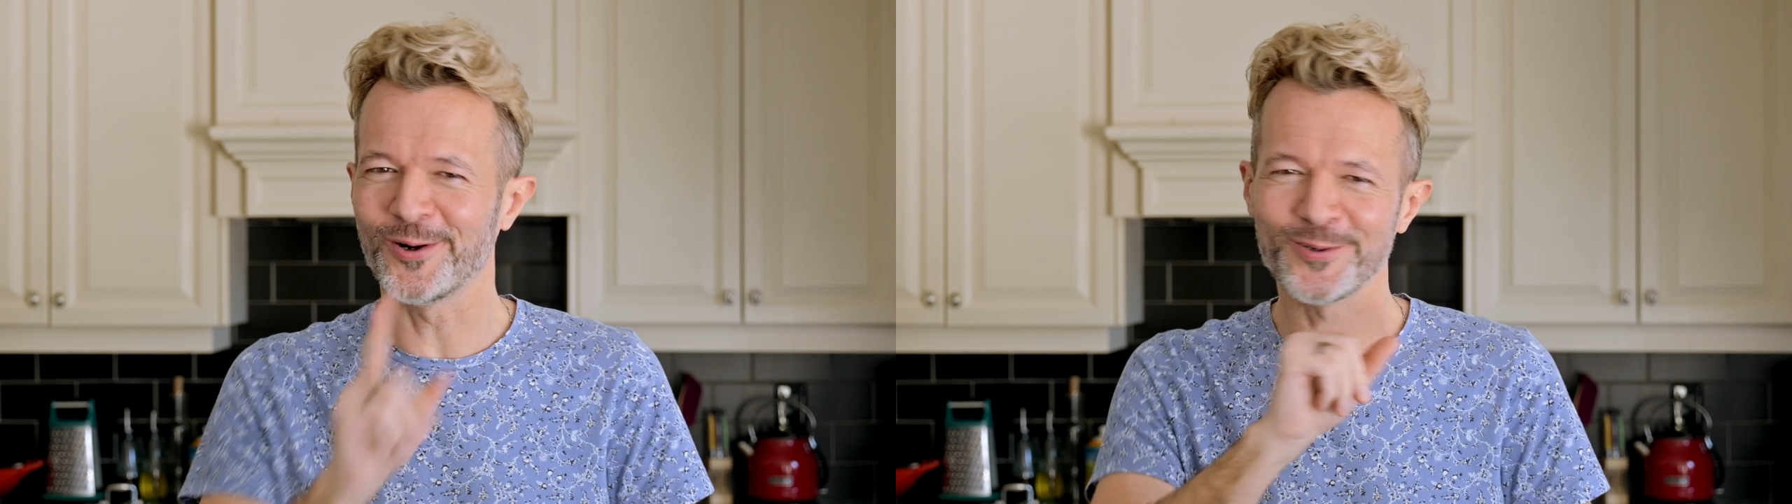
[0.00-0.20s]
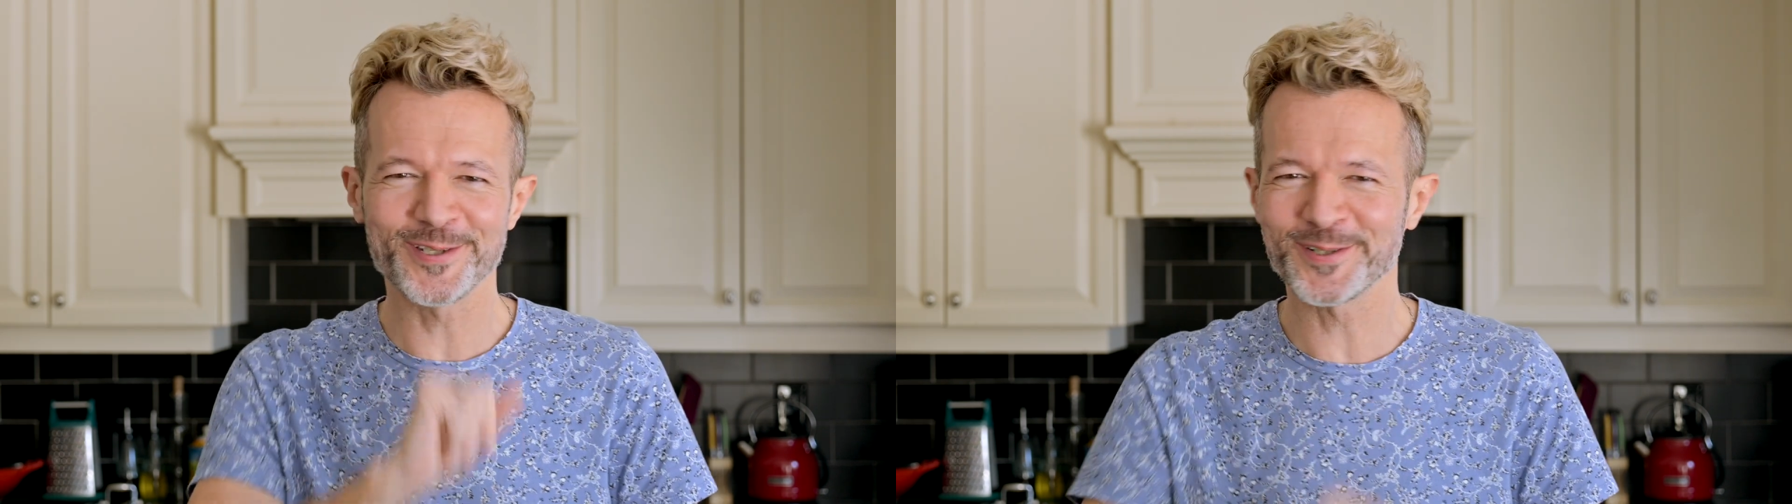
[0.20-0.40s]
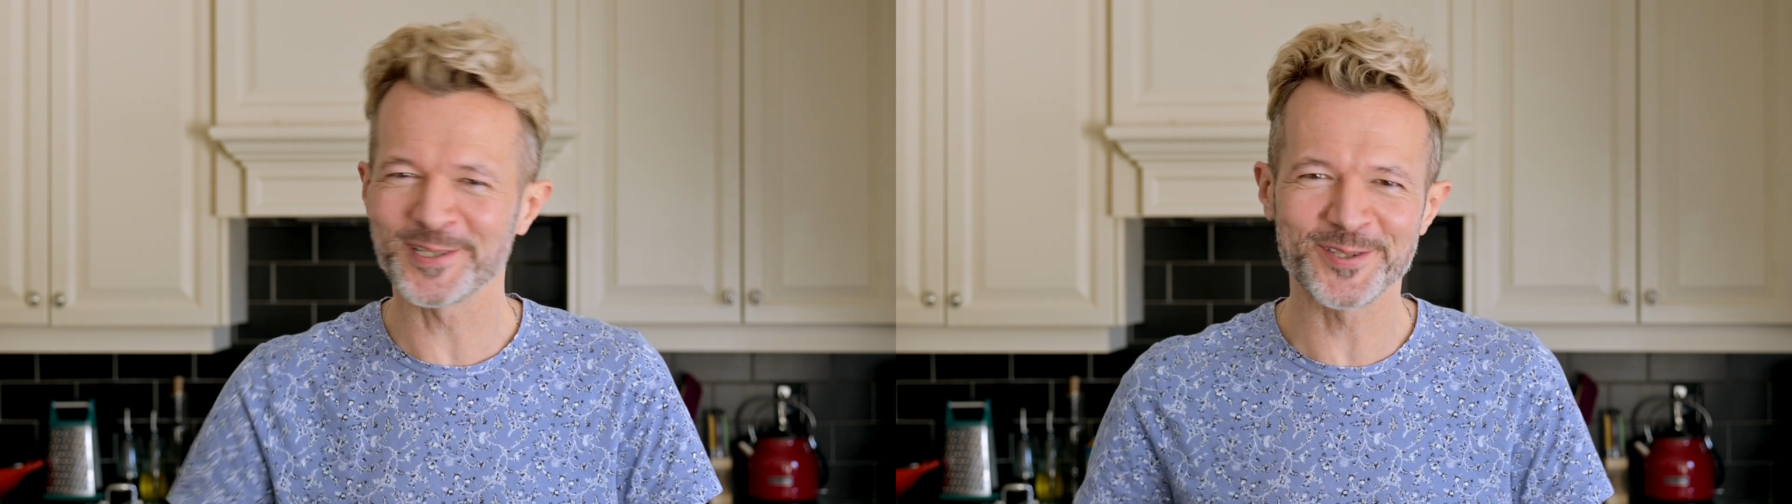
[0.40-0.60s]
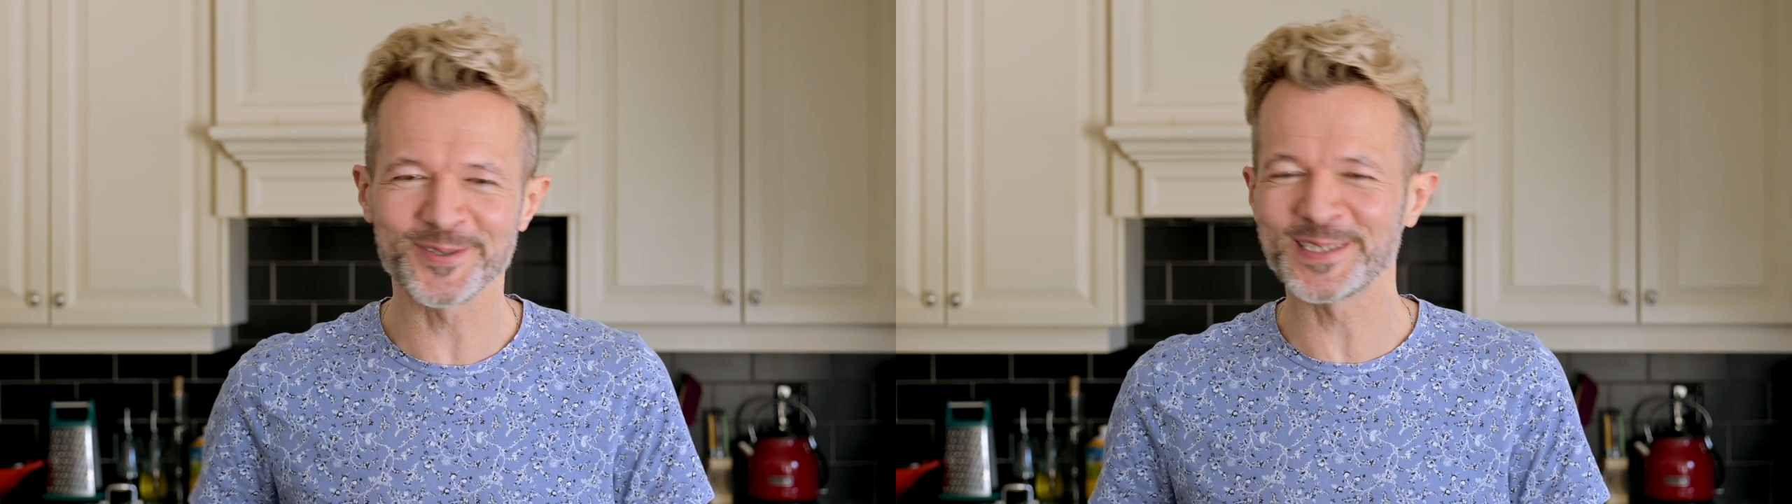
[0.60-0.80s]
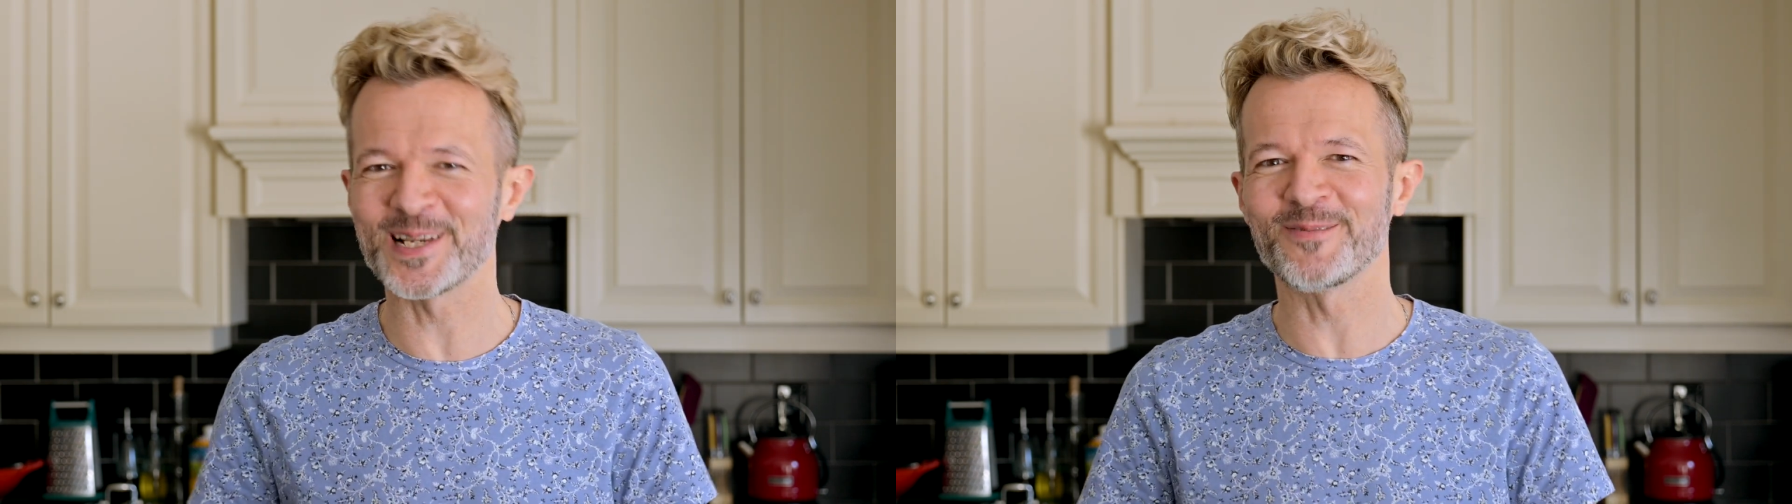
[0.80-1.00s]
or you can
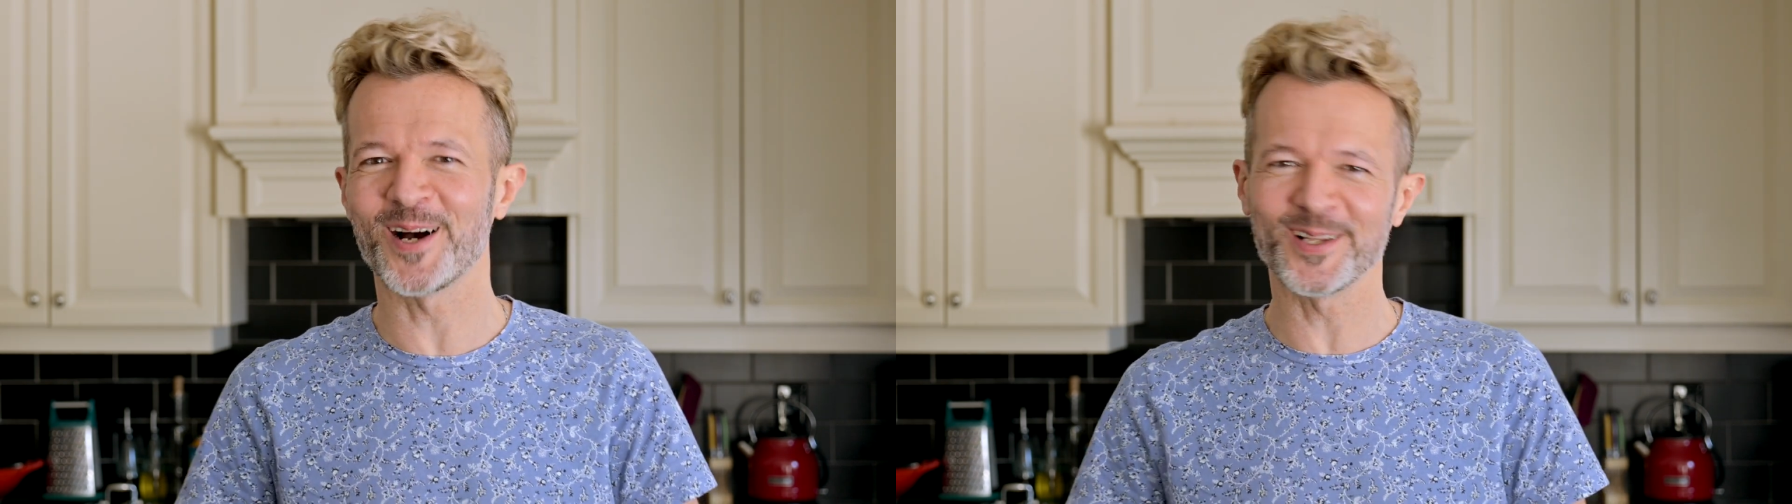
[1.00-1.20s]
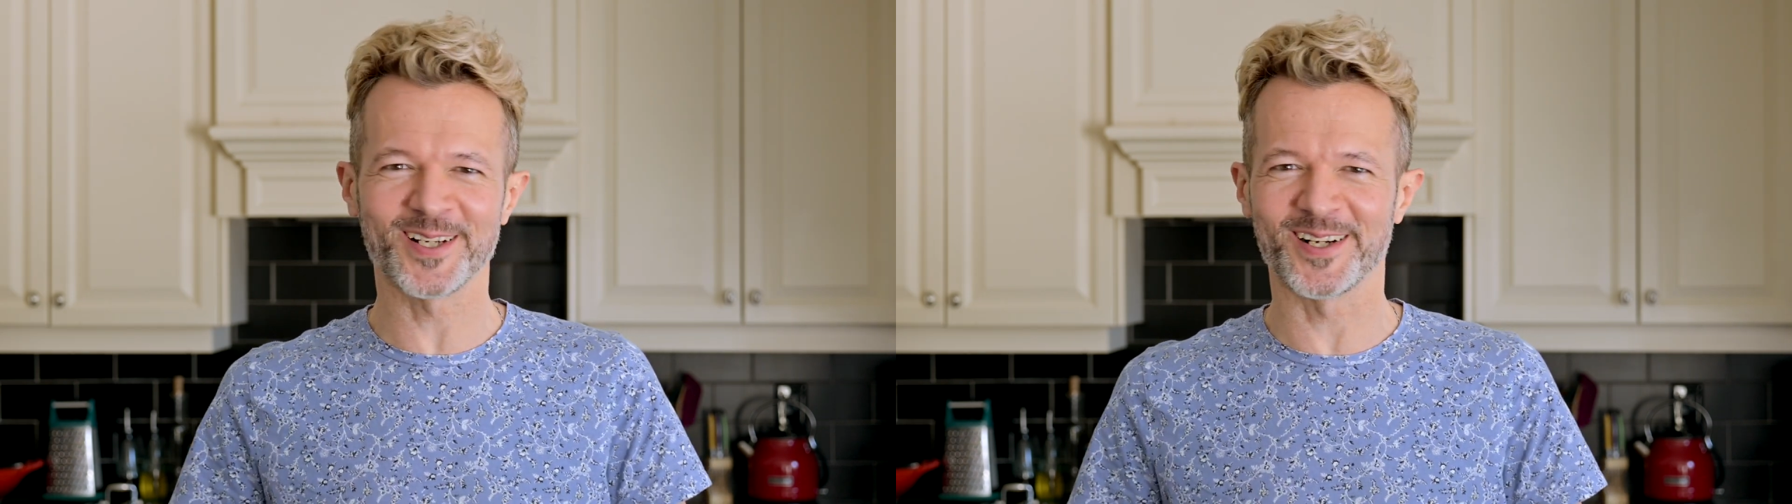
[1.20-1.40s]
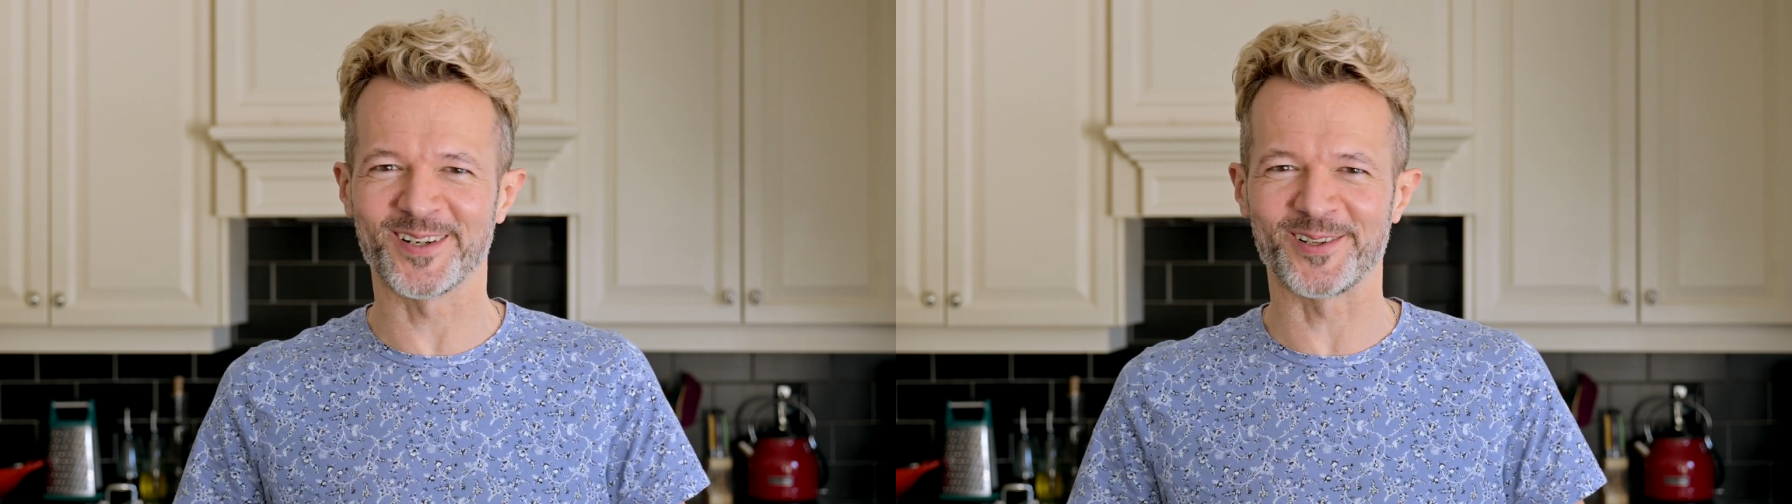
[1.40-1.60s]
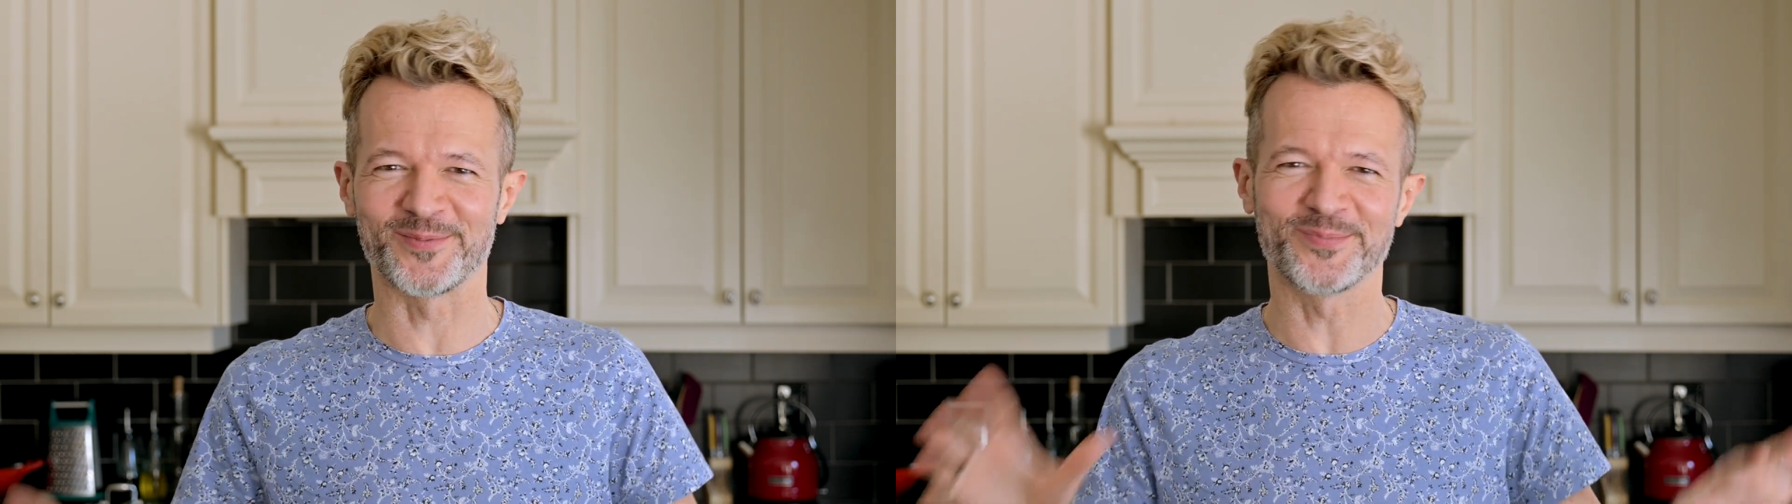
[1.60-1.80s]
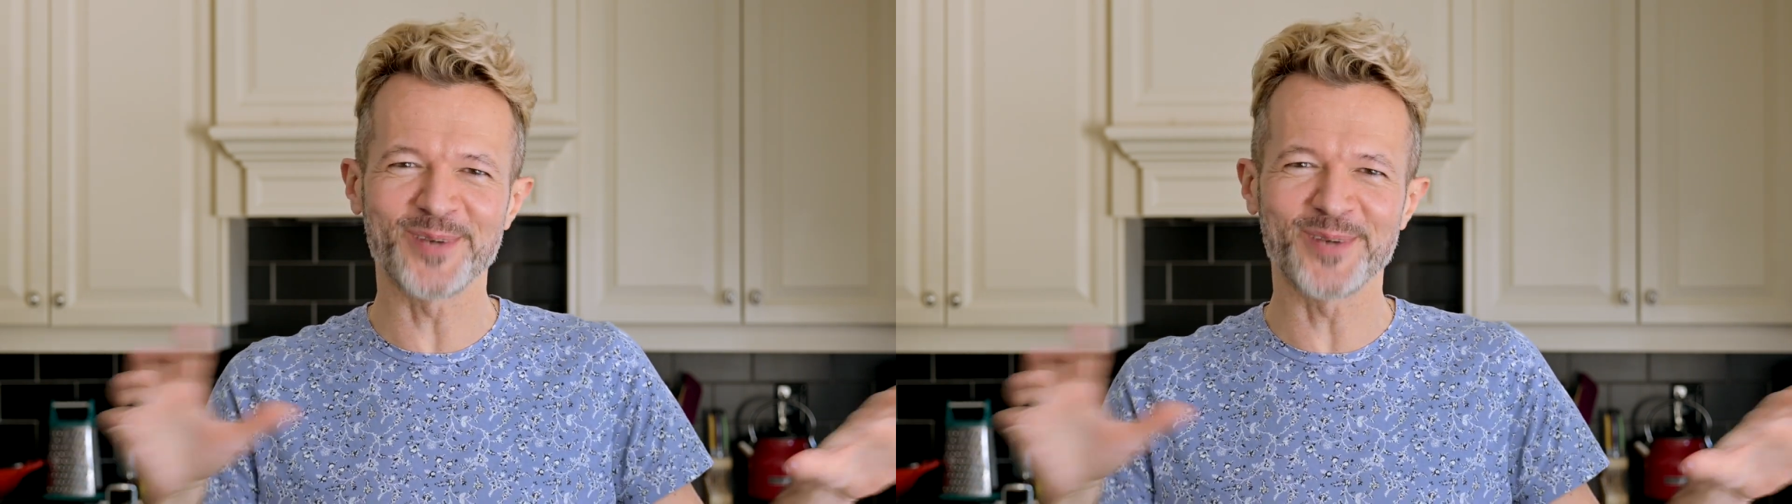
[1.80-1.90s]
use some alcohol,